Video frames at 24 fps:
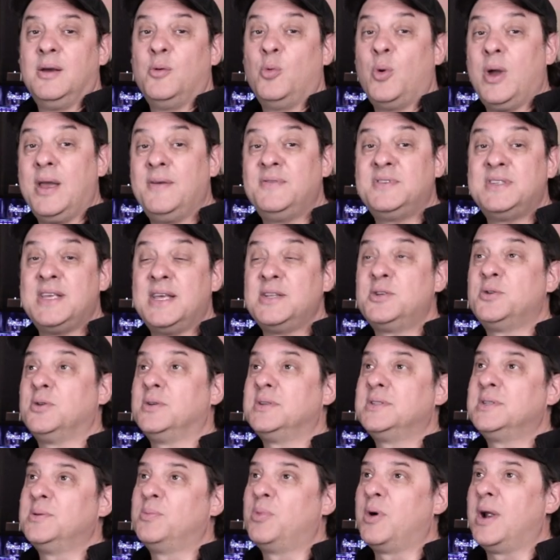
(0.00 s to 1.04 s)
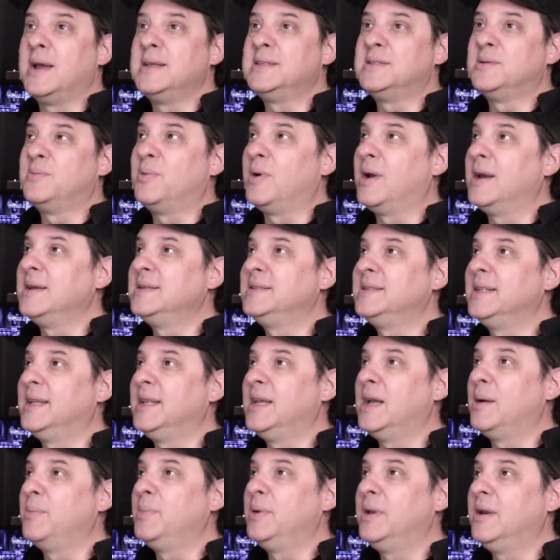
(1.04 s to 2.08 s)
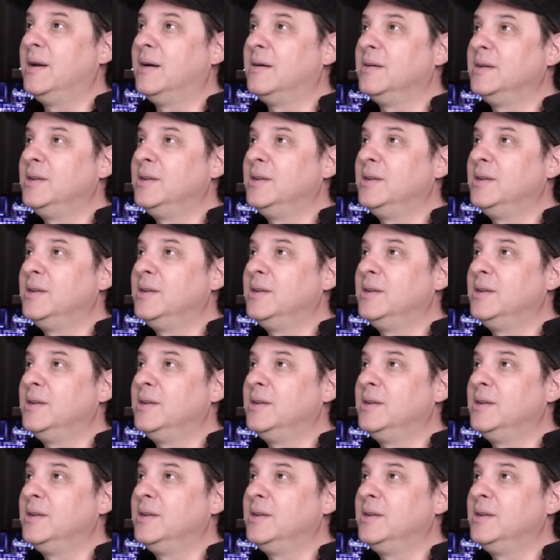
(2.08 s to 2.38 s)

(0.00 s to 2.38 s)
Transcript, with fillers: Waves Central, surprise, surprise, sitting up here,